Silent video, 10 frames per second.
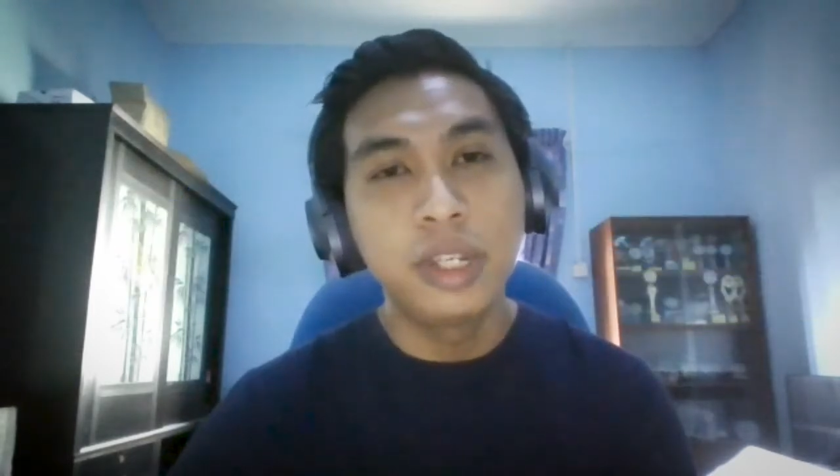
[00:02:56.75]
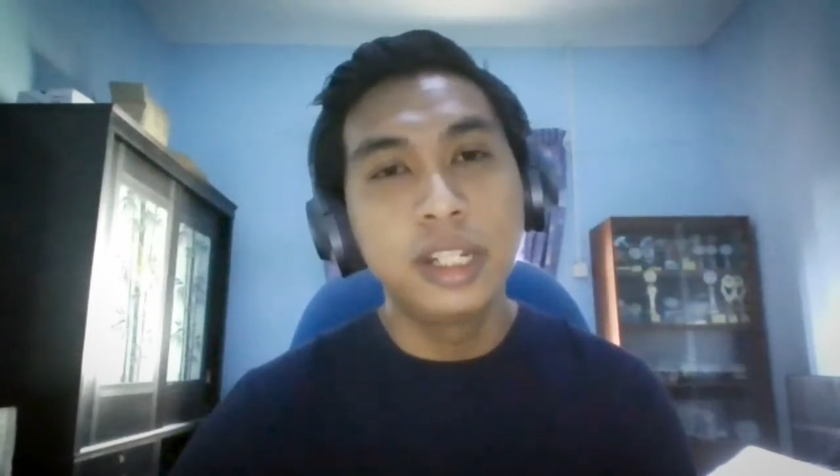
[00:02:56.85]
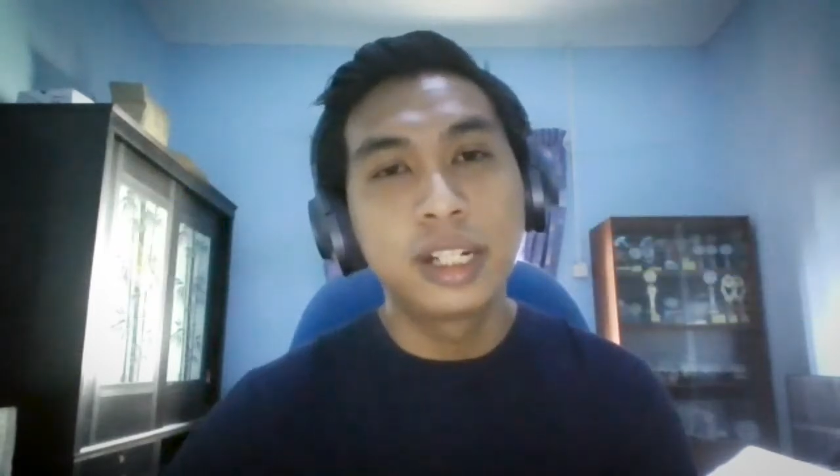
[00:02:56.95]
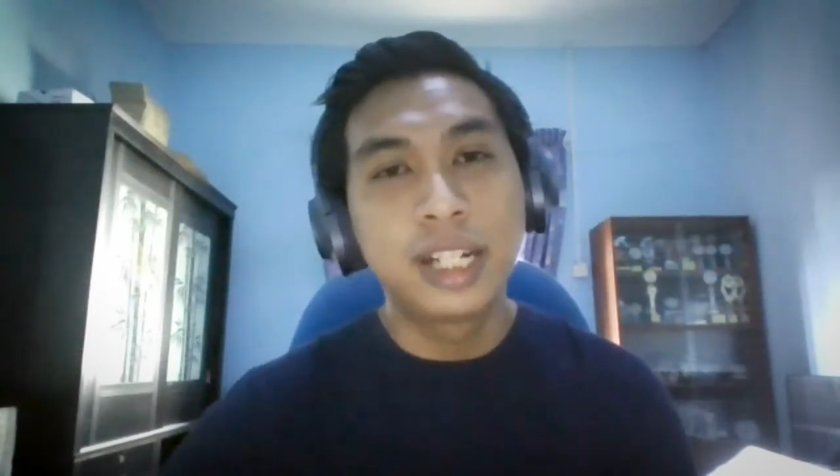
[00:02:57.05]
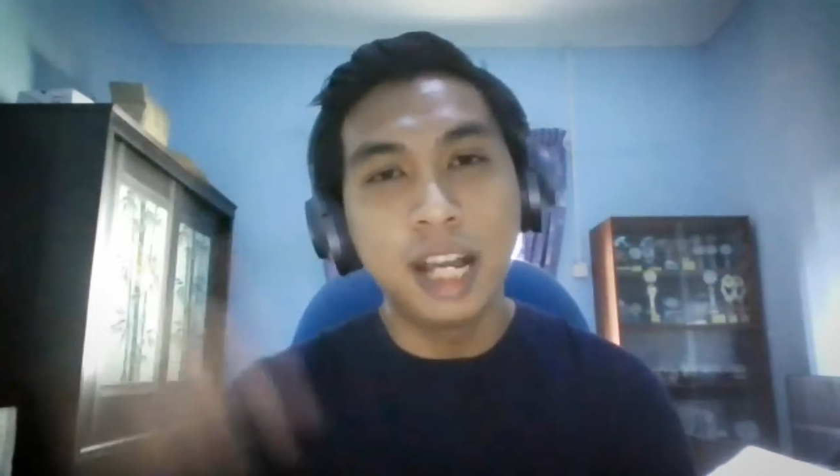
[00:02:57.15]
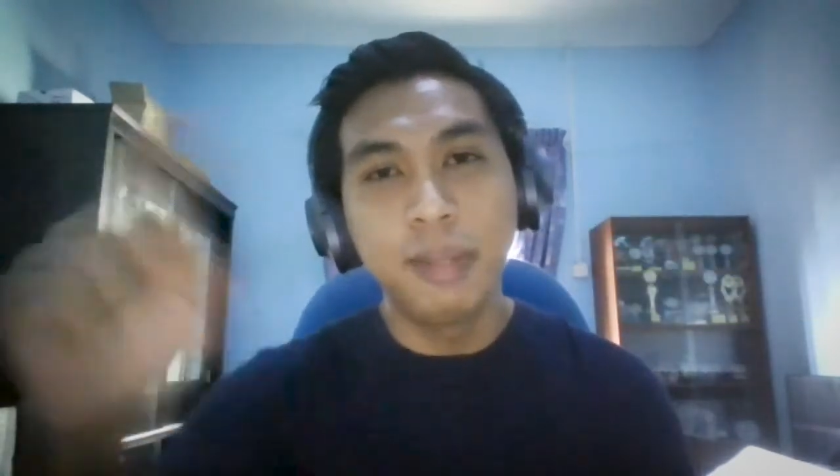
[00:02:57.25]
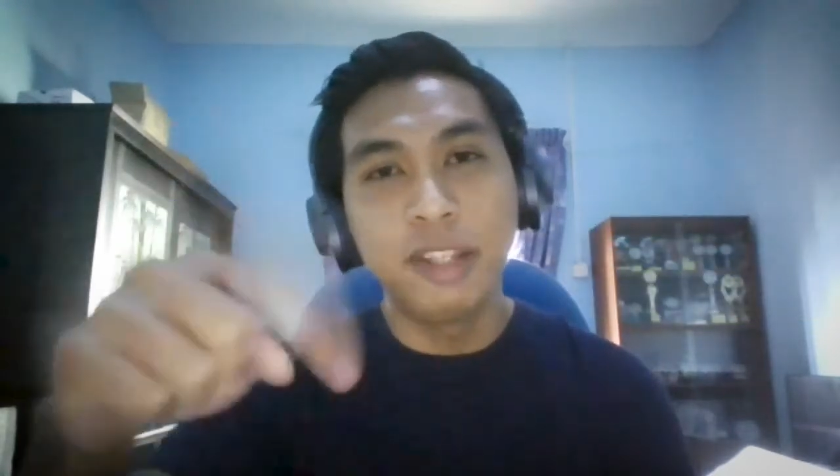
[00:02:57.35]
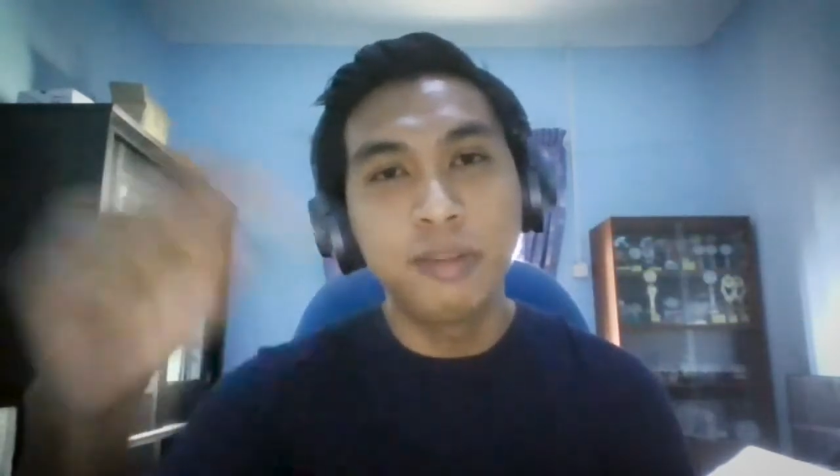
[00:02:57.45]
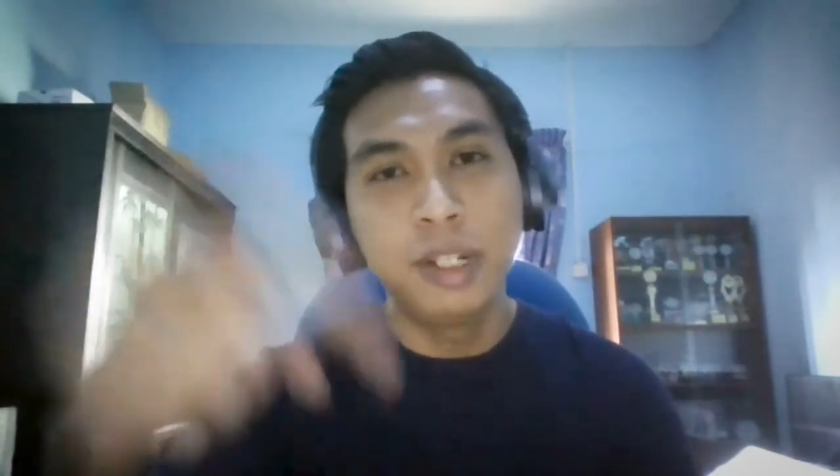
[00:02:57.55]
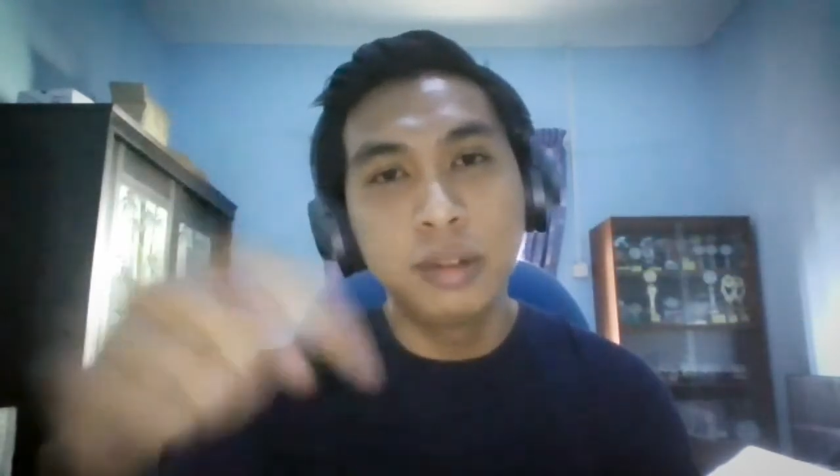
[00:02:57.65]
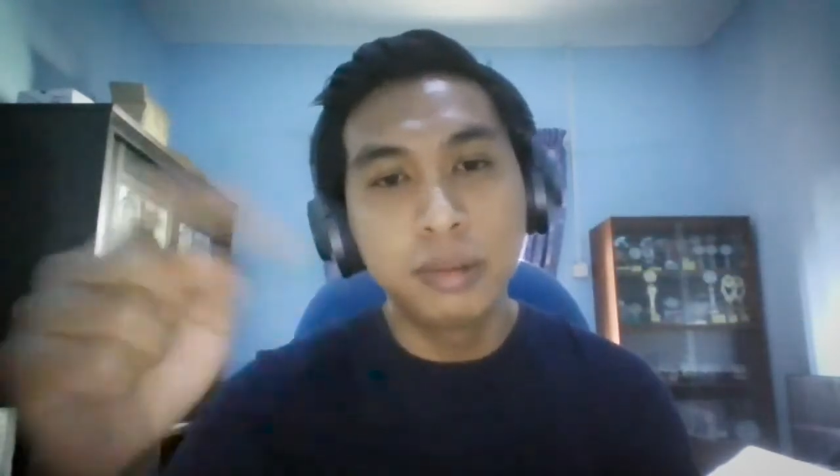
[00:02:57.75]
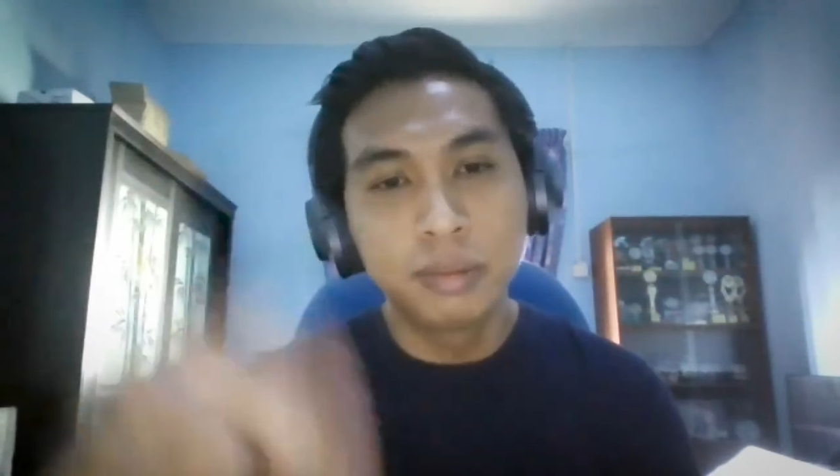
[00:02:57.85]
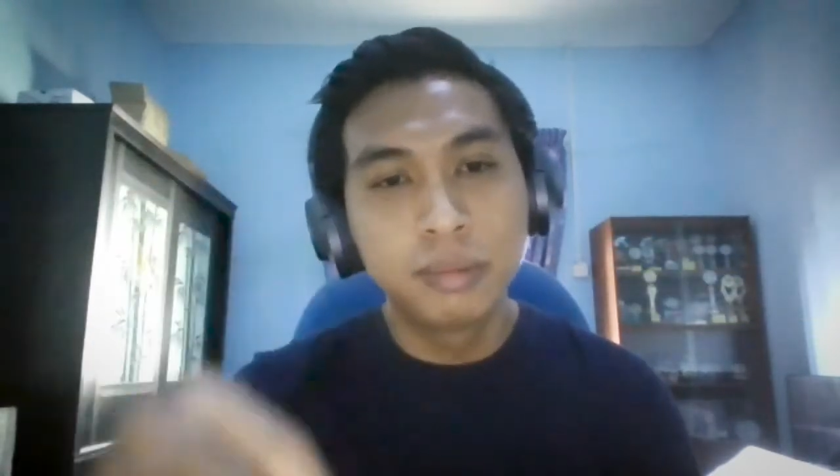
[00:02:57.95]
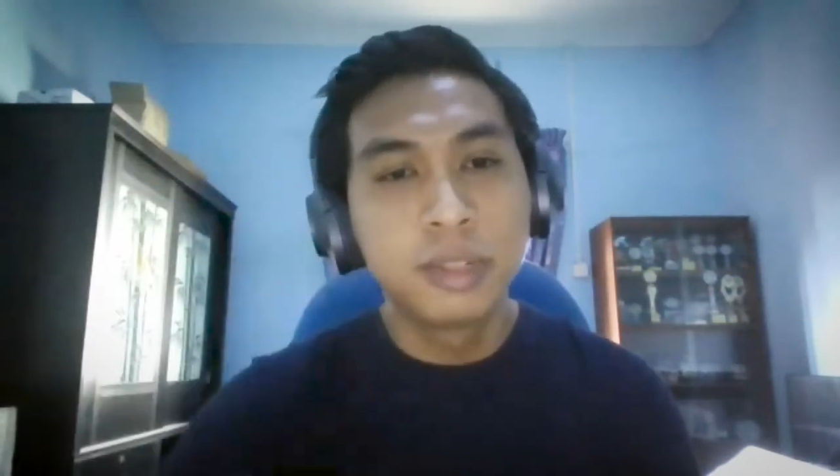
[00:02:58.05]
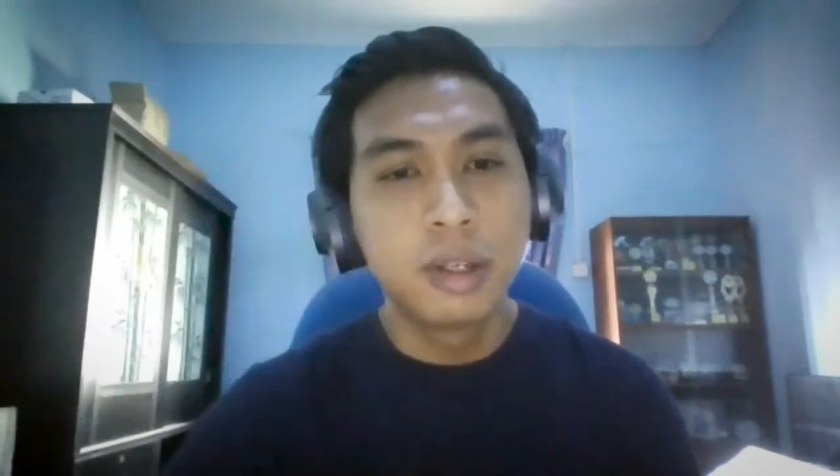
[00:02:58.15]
in the comments below